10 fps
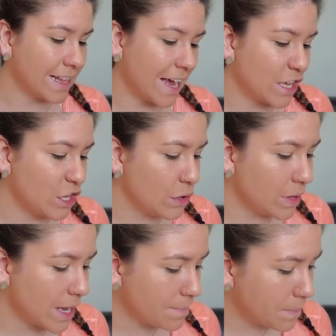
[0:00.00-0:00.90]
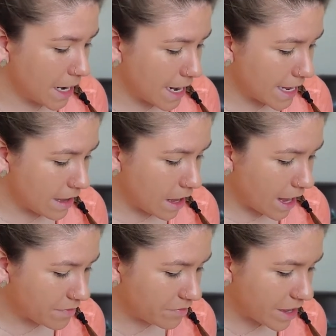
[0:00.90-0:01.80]
that you can buy it
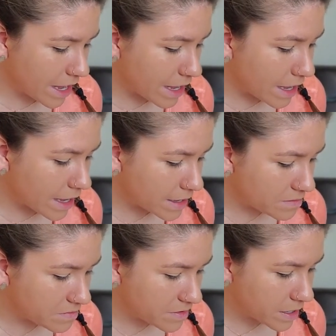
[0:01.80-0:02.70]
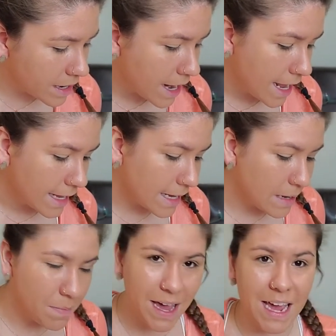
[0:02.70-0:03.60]
off of
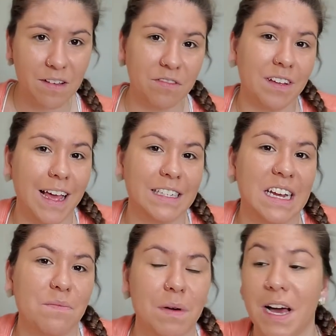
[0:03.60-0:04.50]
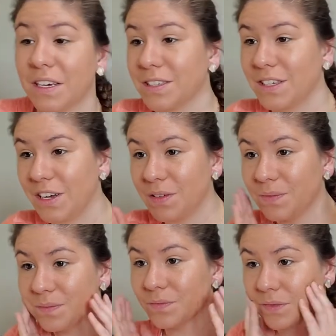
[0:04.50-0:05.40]
eBay for like 10 bucks, so
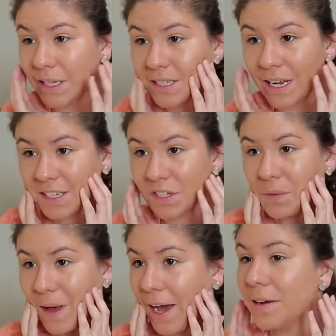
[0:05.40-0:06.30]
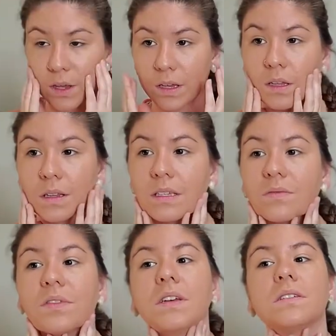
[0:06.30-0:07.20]
that's not too bad. This
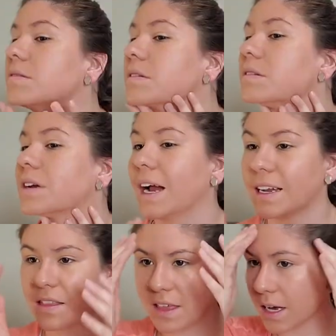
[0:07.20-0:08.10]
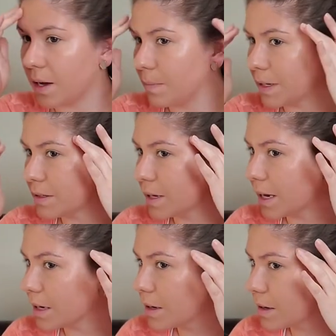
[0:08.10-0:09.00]
feels kind of thick on my
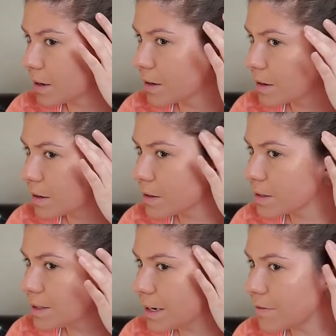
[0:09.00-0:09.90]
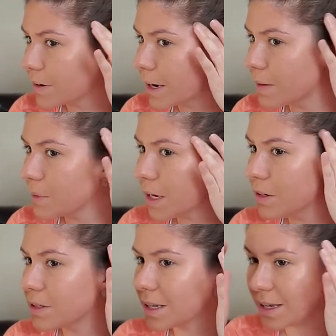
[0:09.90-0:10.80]
skin. It's different. I'm not
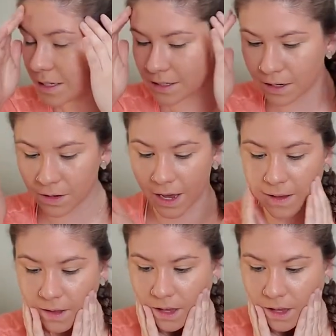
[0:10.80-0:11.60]
used to this. Okay.